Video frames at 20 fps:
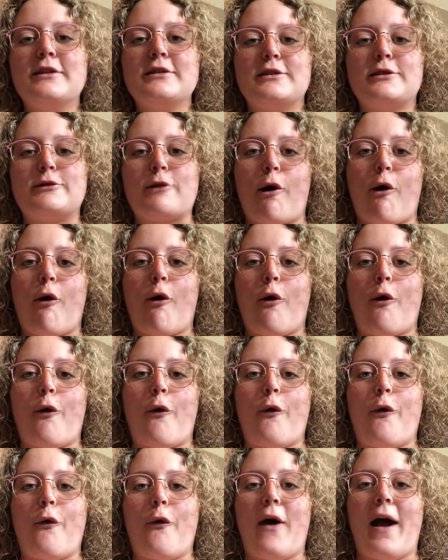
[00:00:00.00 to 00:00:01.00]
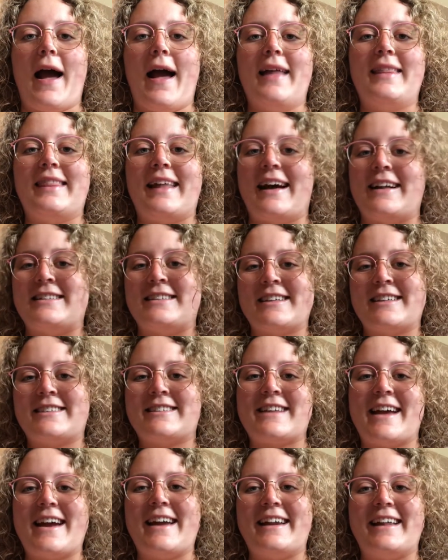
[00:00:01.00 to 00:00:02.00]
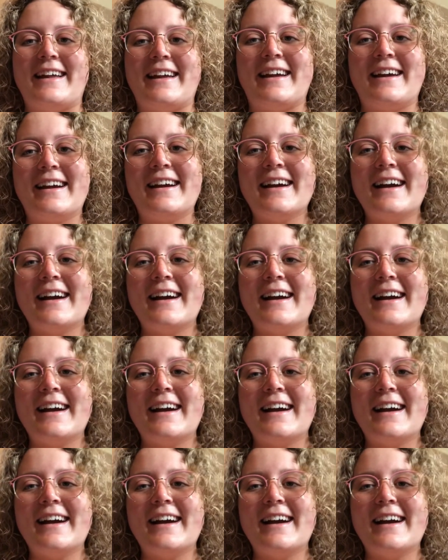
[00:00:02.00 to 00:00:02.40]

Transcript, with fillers: so that's exciting.